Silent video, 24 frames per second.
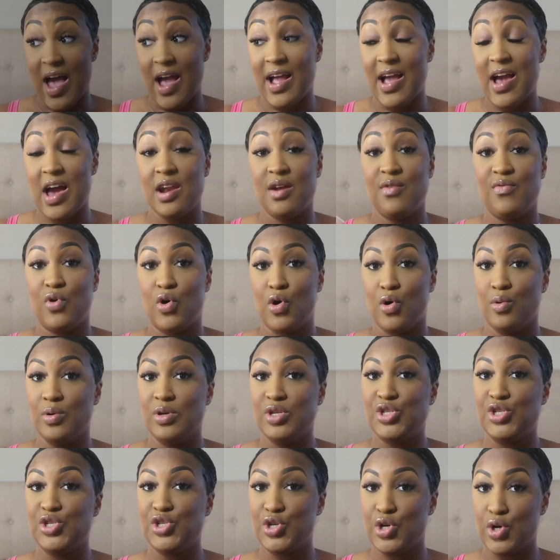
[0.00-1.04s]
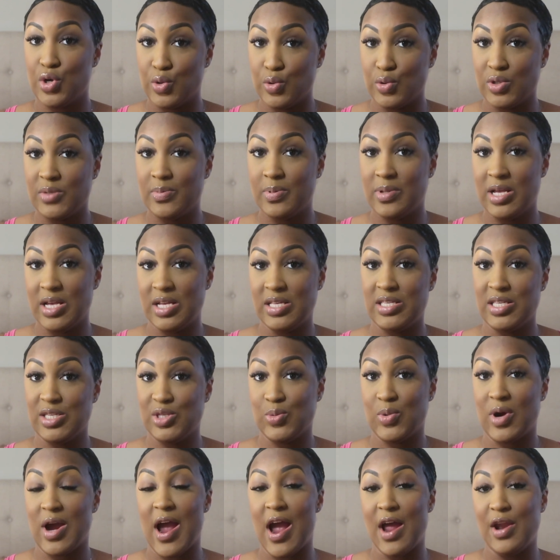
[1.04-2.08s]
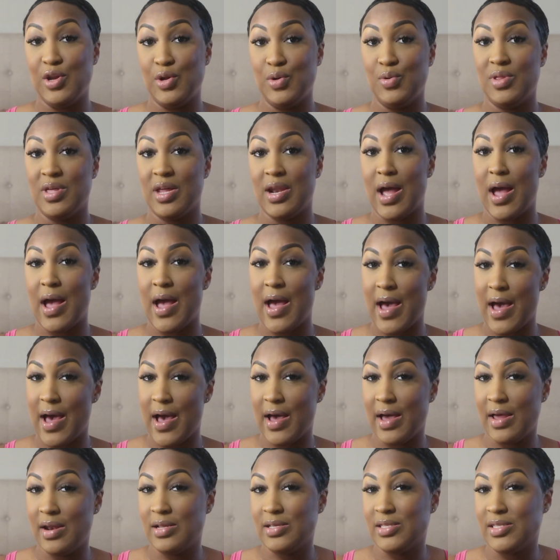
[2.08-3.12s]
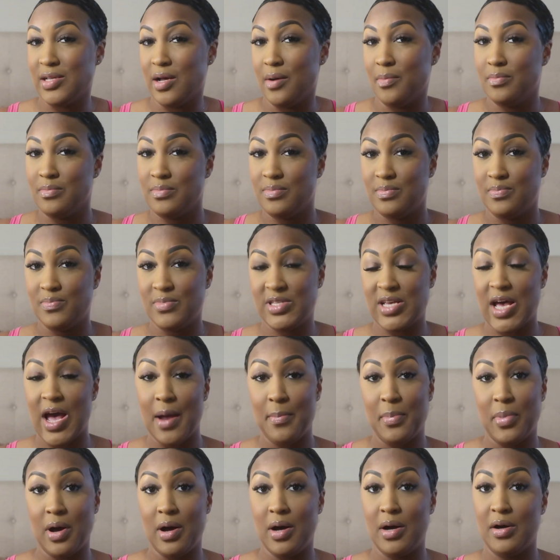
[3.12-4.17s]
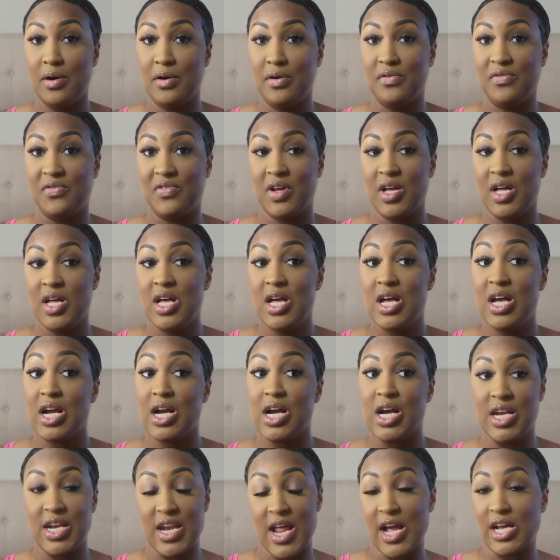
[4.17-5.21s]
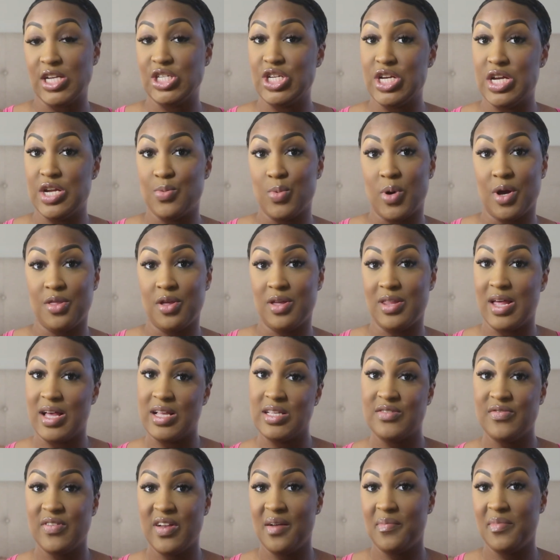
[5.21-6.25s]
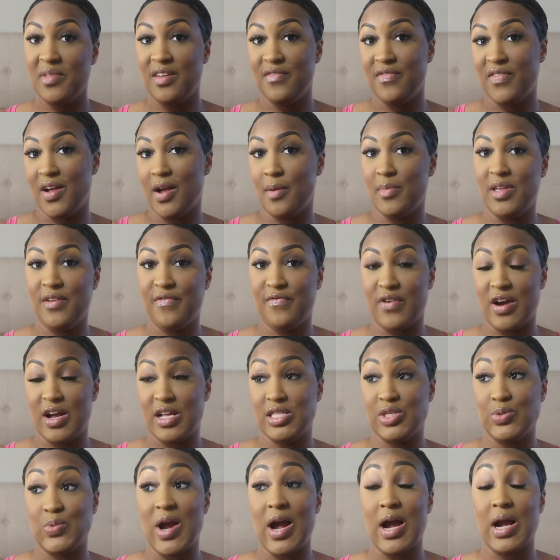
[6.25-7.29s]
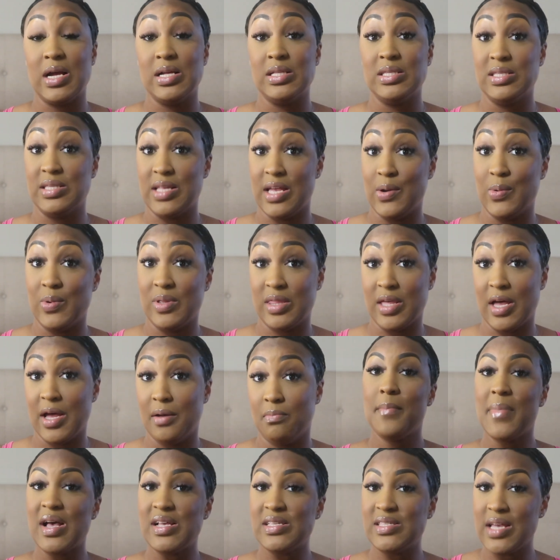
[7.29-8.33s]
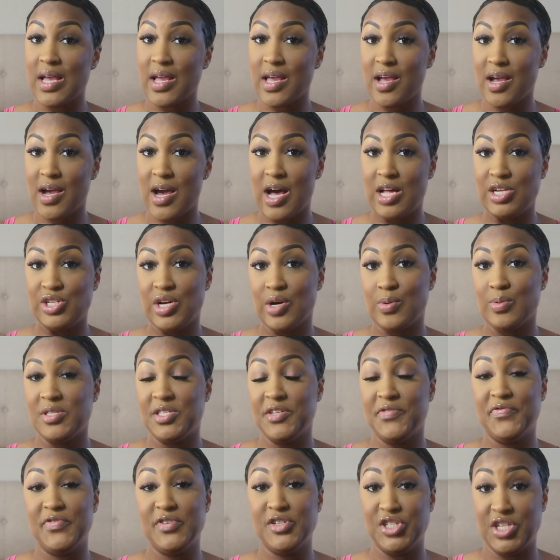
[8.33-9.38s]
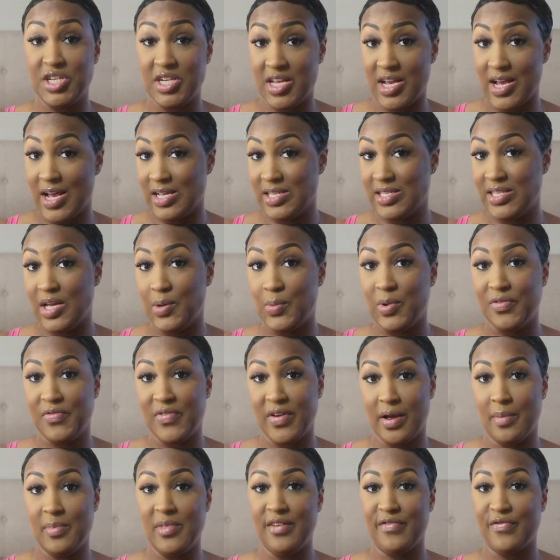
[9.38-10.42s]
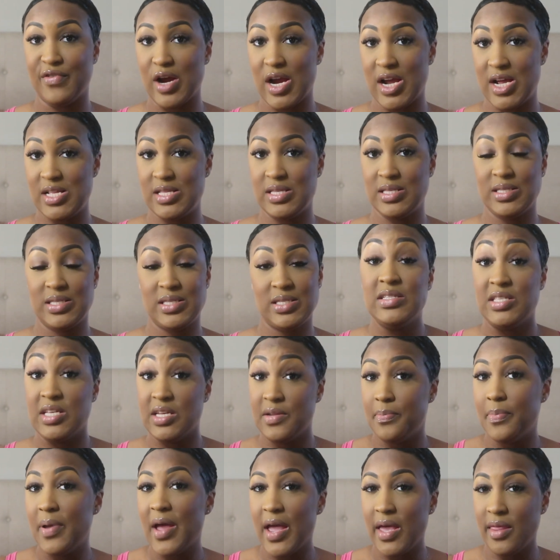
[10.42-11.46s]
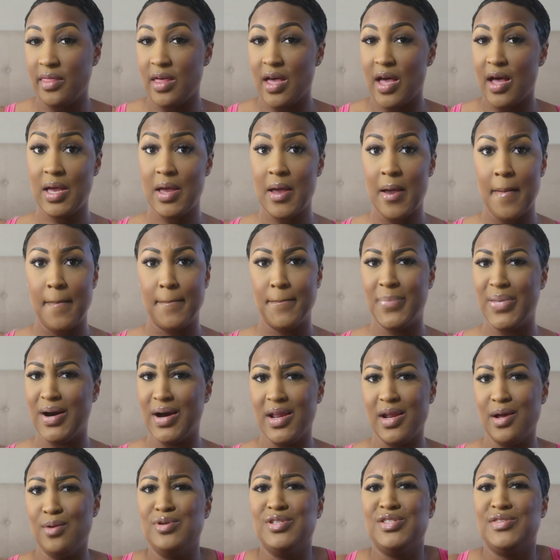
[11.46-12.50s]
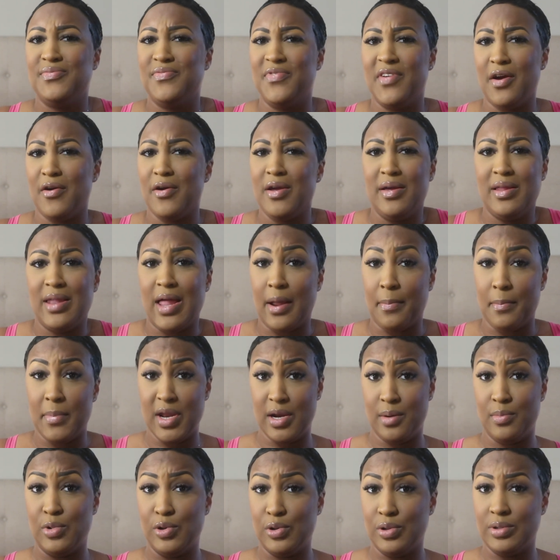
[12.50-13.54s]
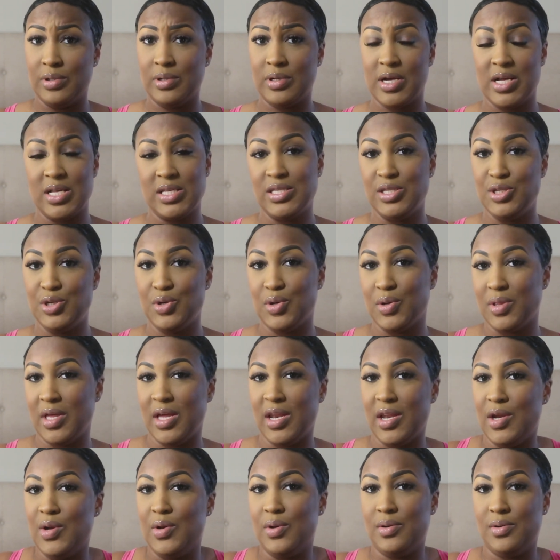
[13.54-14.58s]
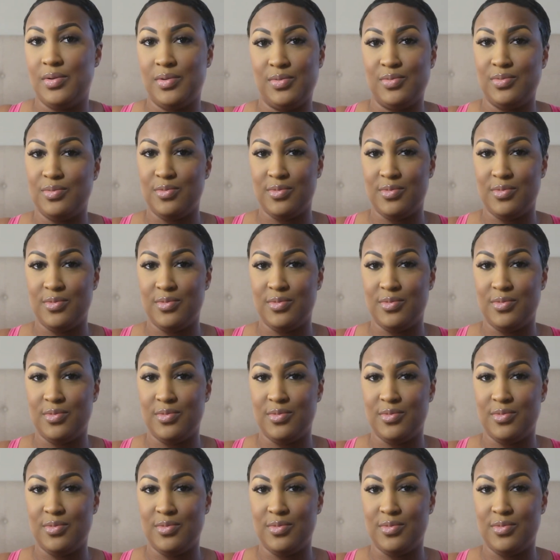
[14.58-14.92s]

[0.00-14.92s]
i kind of always chose places where i knew that i had some type of connection whether that's family family friends where i could stay with them my second contract was in virginia i stayed with family friends i did pay them but it was very like minimal because you know they didn't